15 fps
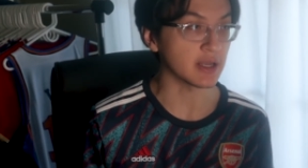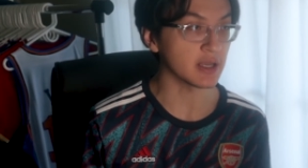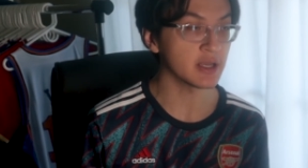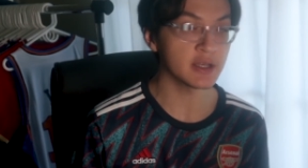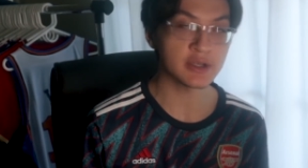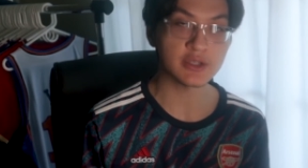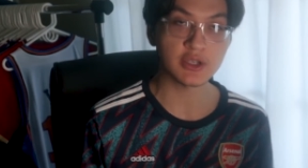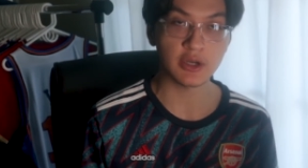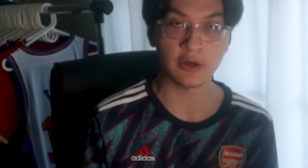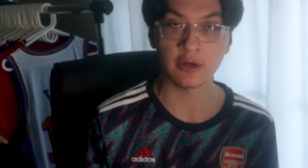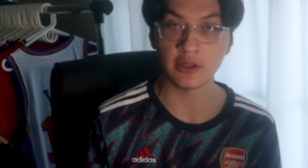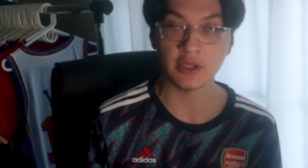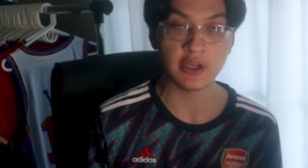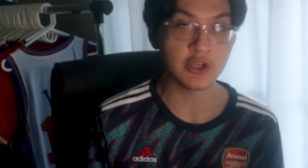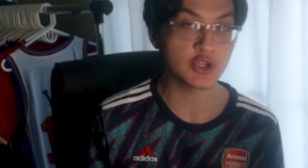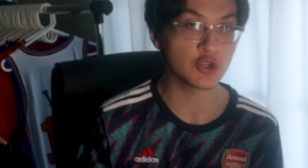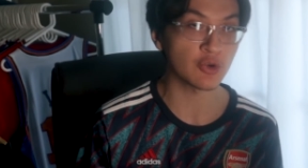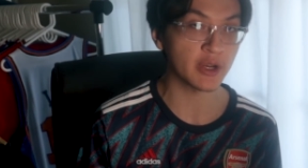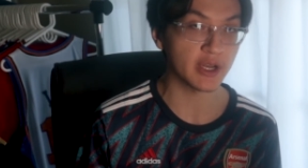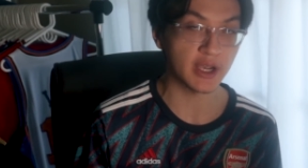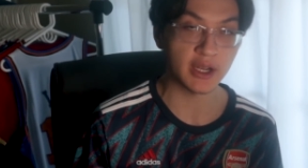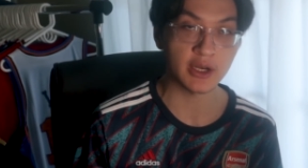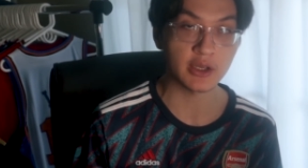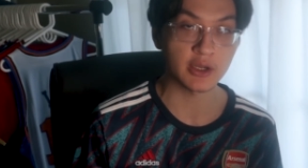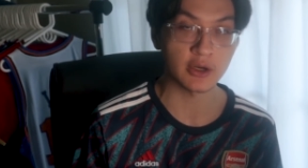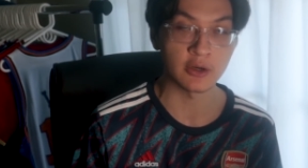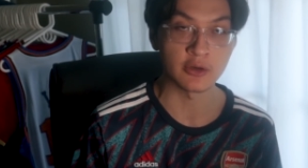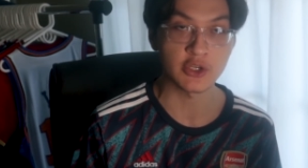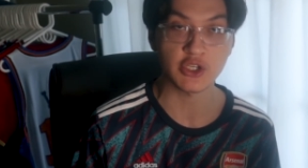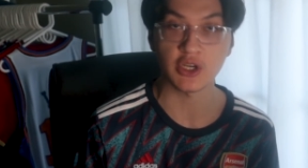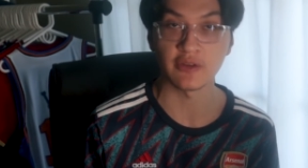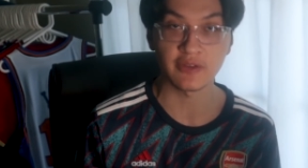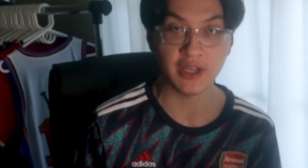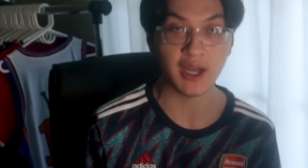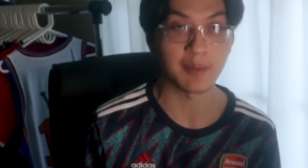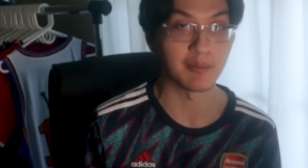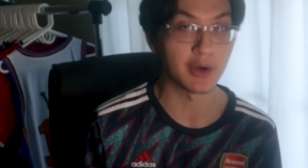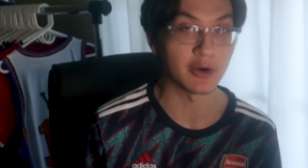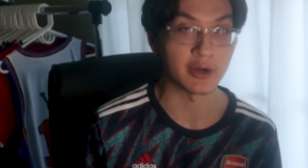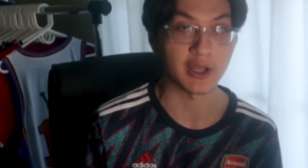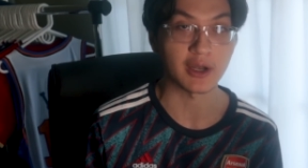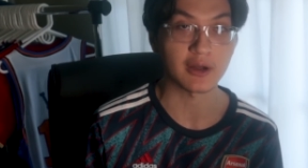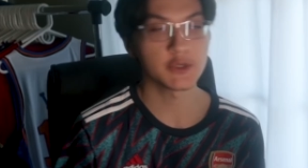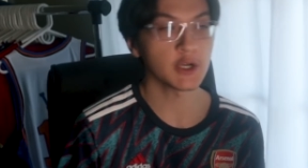he is currently joint head coach of Cambodia.